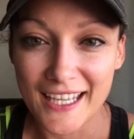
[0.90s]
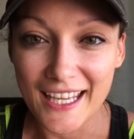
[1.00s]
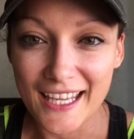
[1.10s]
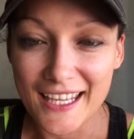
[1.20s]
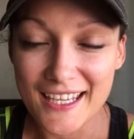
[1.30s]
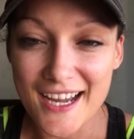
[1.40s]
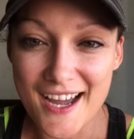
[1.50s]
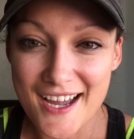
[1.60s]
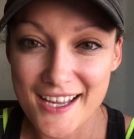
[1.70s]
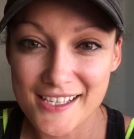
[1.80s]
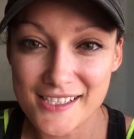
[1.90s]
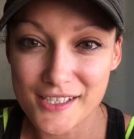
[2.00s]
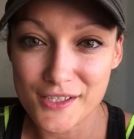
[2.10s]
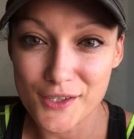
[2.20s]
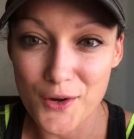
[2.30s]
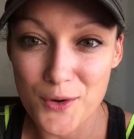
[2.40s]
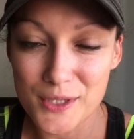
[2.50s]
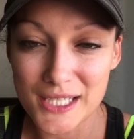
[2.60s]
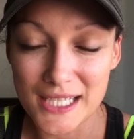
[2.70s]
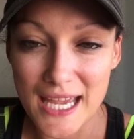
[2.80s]
Hey guys, so
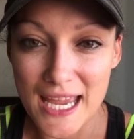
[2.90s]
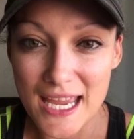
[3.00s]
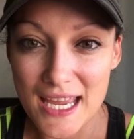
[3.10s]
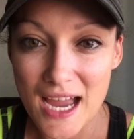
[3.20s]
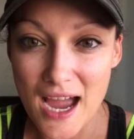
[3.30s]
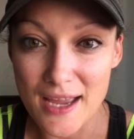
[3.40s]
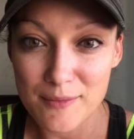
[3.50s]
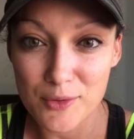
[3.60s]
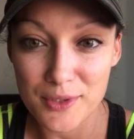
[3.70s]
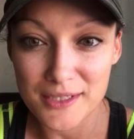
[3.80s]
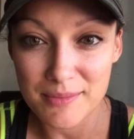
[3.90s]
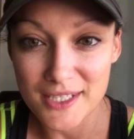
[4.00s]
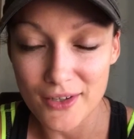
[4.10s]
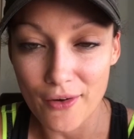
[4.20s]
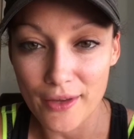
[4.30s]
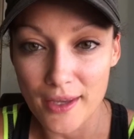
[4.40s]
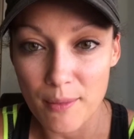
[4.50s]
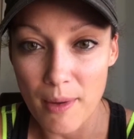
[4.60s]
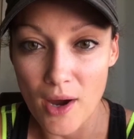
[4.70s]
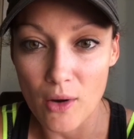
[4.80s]
today I am going to be talking
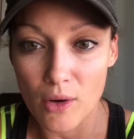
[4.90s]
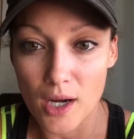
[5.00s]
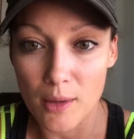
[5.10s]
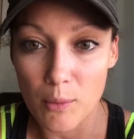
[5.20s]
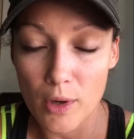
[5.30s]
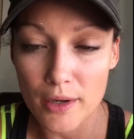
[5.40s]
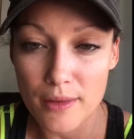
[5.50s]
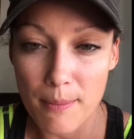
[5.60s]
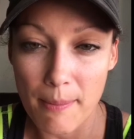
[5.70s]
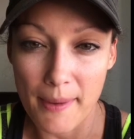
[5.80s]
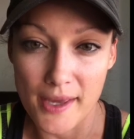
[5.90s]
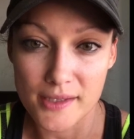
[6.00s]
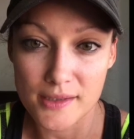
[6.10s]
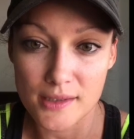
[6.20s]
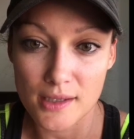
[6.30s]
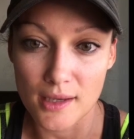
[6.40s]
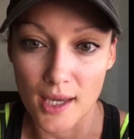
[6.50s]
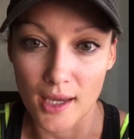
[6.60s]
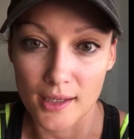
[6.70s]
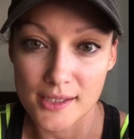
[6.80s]
about what are the best
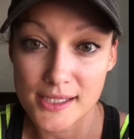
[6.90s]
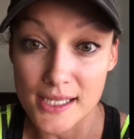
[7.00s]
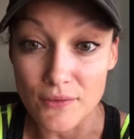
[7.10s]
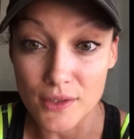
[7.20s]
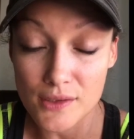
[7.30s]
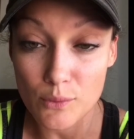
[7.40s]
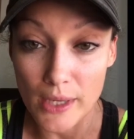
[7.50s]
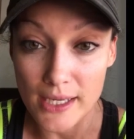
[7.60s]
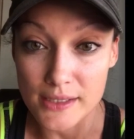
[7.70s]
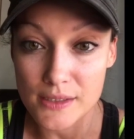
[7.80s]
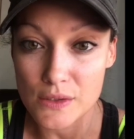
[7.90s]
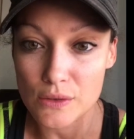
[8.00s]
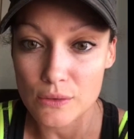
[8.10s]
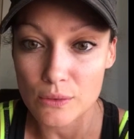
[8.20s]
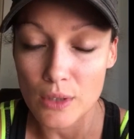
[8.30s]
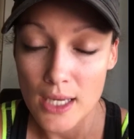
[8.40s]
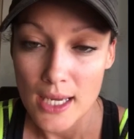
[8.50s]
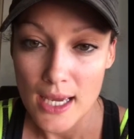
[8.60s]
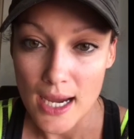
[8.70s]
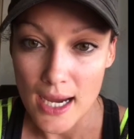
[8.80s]
and safest ways to
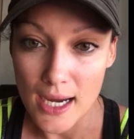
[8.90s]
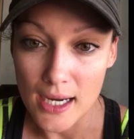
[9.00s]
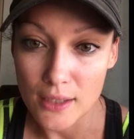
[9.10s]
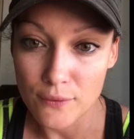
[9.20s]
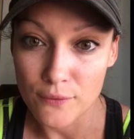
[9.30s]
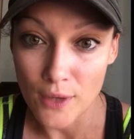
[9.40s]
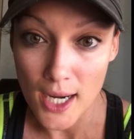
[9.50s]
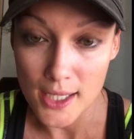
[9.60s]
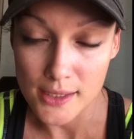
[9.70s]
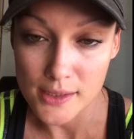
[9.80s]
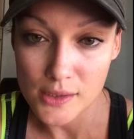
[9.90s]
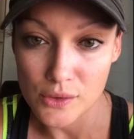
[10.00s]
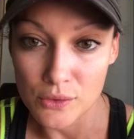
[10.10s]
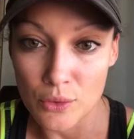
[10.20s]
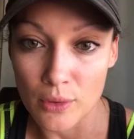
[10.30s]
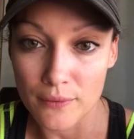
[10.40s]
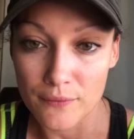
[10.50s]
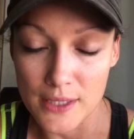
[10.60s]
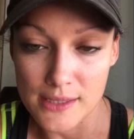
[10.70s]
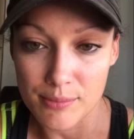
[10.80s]
add friends to your
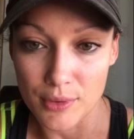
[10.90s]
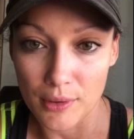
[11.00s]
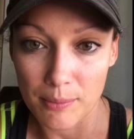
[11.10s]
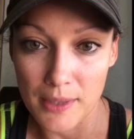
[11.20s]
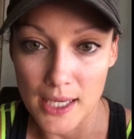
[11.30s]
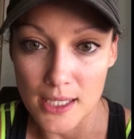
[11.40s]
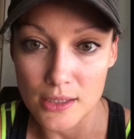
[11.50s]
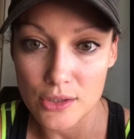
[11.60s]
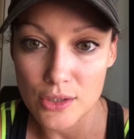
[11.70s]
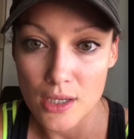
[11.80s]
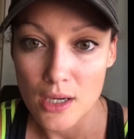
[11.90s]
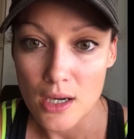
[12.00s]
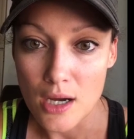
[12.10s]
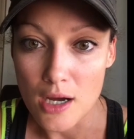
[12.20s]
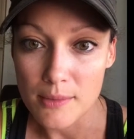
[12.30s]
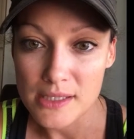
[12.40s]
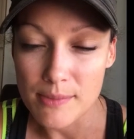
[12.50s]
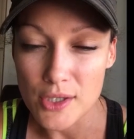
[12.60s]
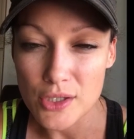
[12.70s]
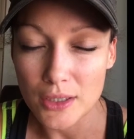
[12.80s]
Facebook page,
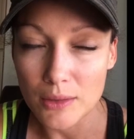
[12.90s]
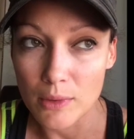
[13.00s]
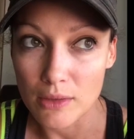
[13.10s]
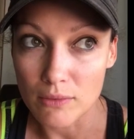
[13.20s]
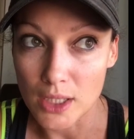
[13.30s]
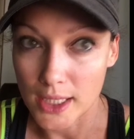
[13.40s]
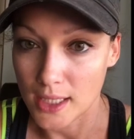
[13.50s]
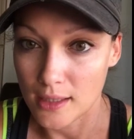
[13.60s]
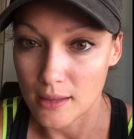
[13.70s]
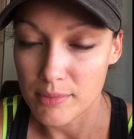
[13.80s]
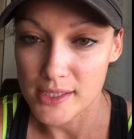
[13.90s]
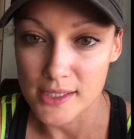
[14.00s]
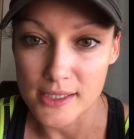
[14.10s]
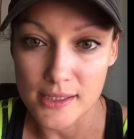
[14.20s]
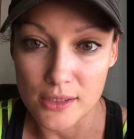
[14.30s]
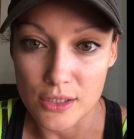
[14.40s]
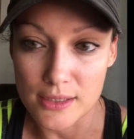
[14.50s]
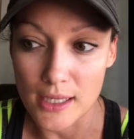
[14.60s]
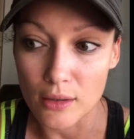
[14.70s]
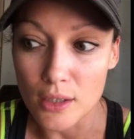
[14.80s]
especially when running a business such
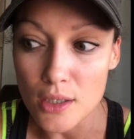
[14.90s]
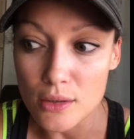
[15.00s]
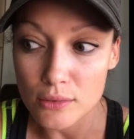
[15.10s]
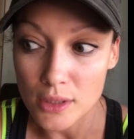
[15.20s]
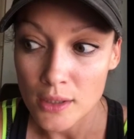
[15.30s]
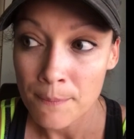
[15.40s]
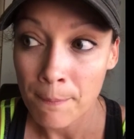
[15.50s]
as our own.